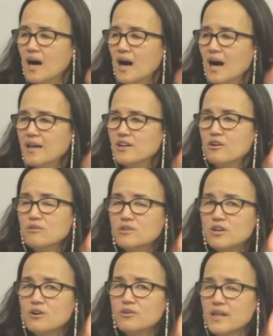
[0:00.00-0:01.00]
I don't
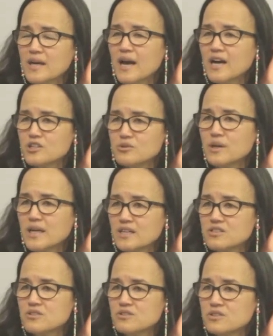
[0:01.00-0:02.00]
know the actual
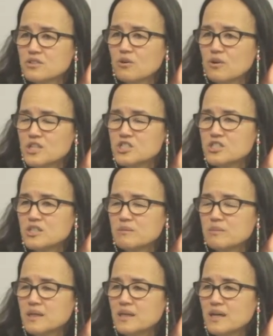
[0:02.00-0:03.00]
answer to the question,
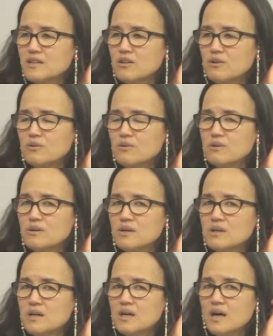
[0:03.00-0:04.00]
but I don't
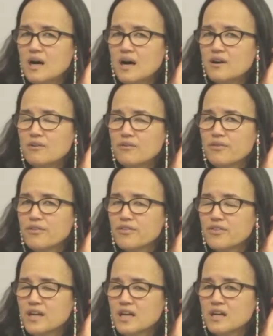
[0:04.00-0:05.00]

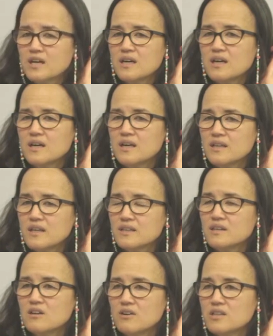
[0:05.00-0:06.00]
think that
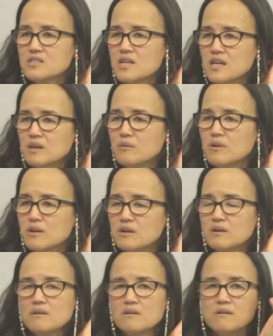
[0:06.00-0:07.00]
there is any
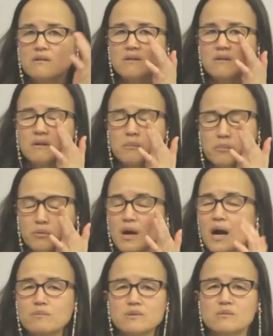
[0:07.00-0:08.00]

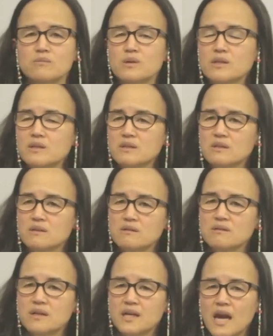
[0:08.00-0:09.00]
problem with
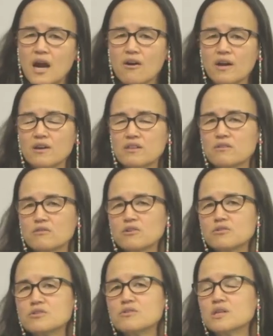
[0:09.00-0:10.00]
carrying
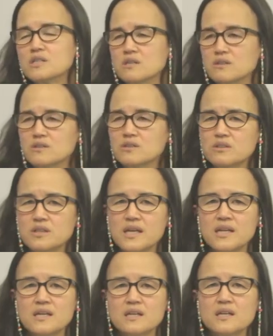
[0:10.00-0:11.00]
through to adulthood, and